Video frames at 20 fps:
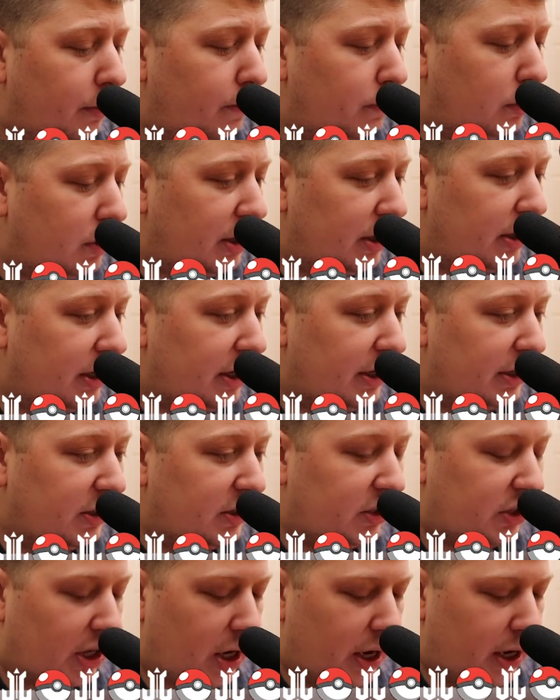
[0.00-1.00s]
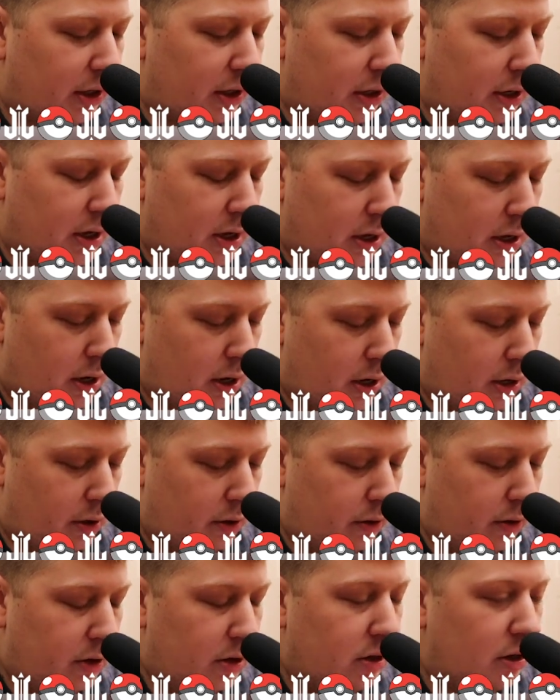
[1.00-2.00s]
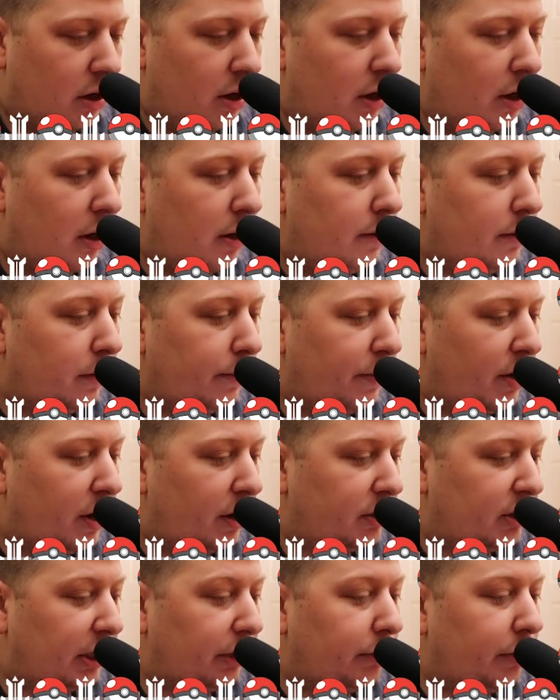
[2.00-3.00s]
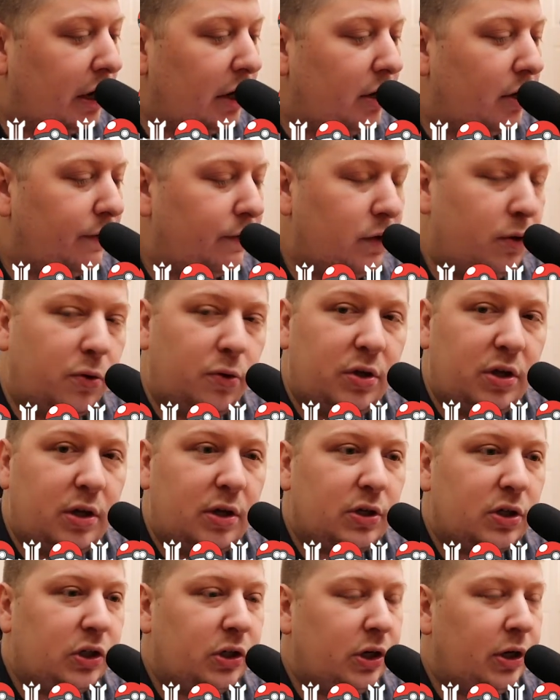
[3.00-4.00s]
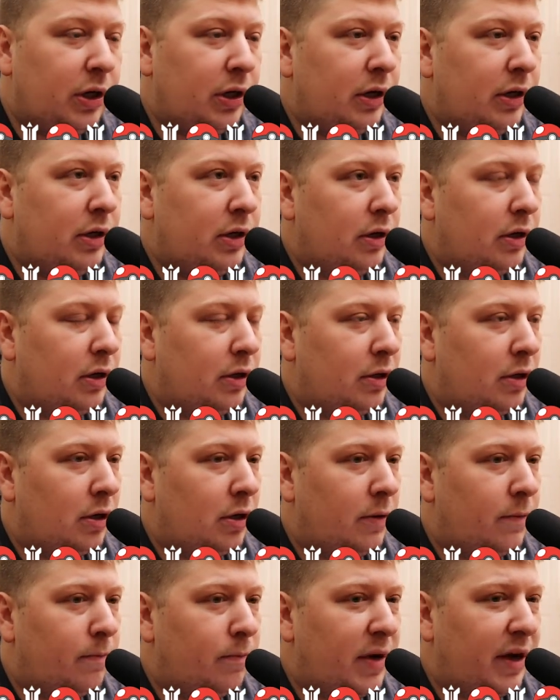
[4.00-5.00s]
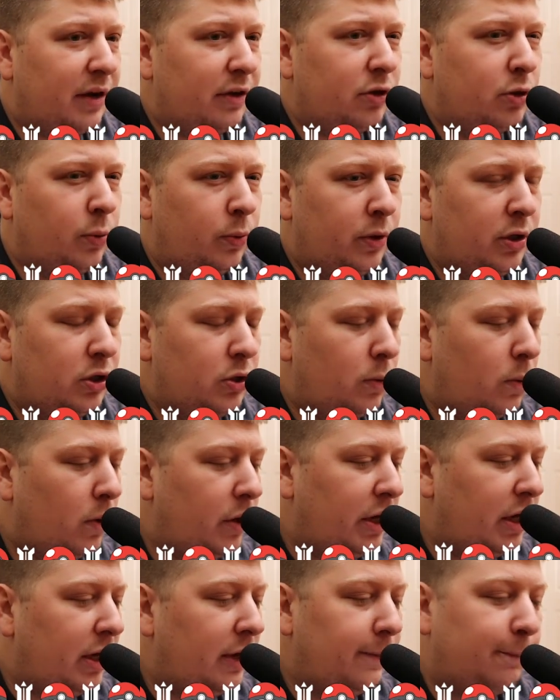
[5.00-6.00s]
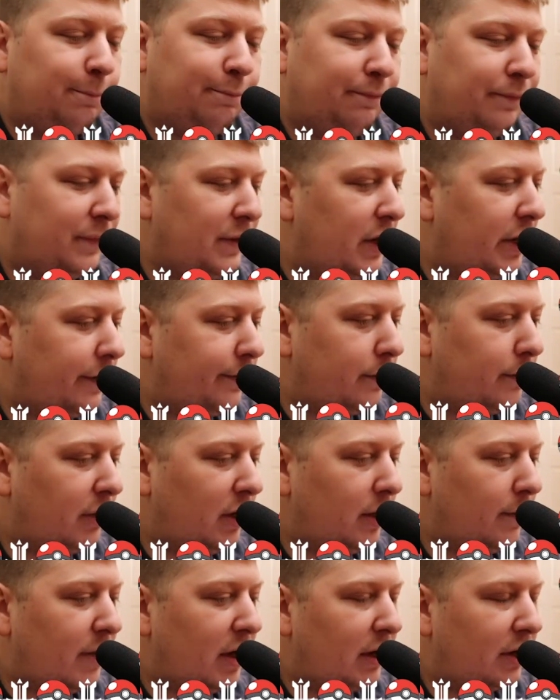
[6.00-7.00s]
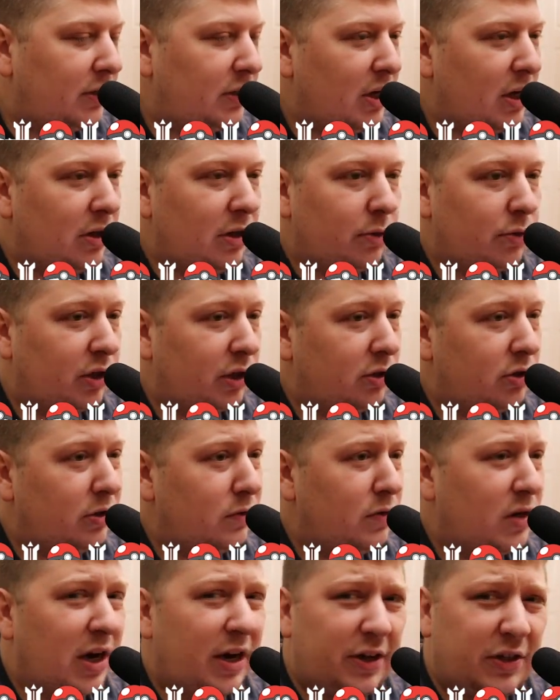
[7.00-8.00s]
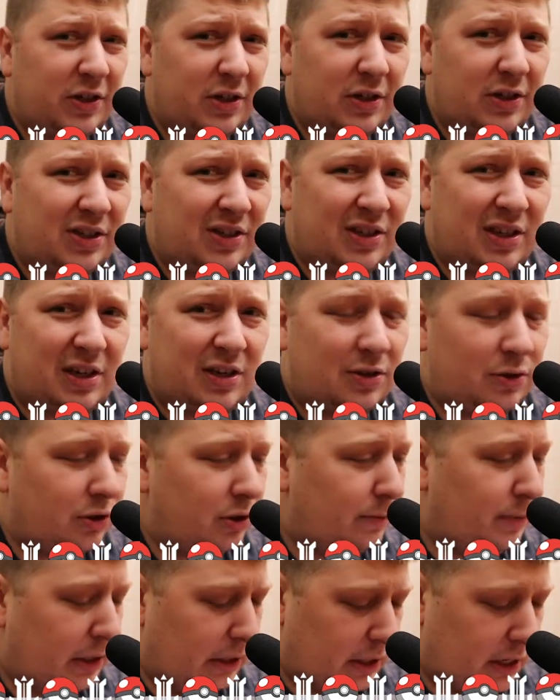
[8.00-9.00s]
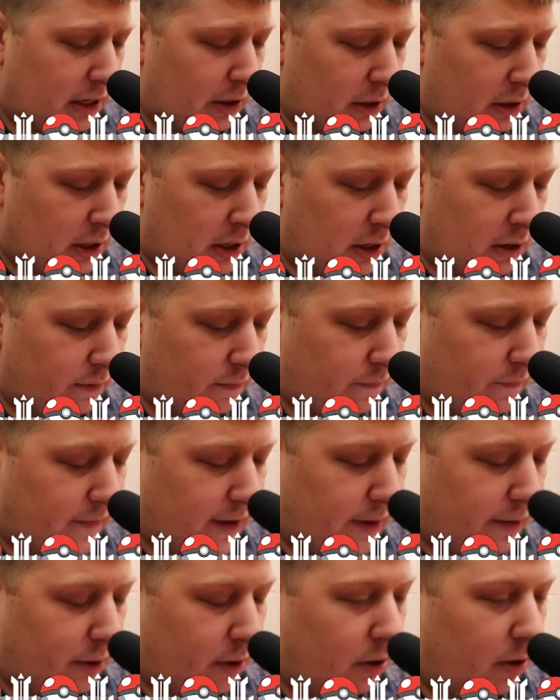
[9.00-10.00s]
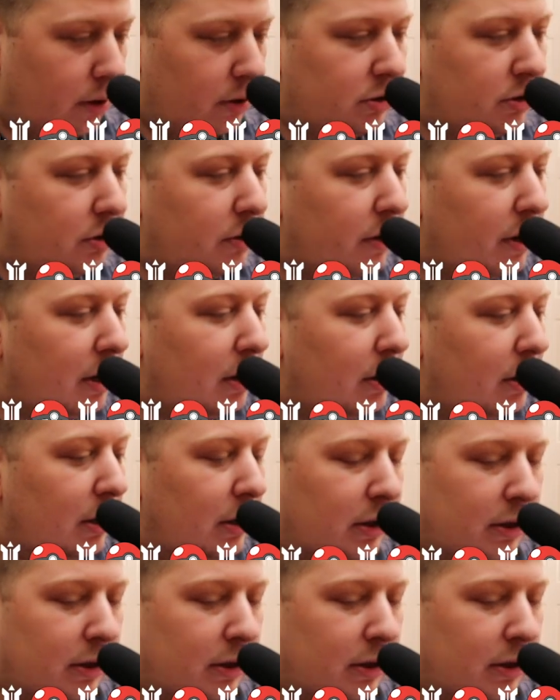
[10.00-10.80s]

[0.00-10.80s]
were put inside the box. I graded a few of these back in 2020. None of them came back a 10. There was like 2 9s and a 6 or something like that. Very hard to grade.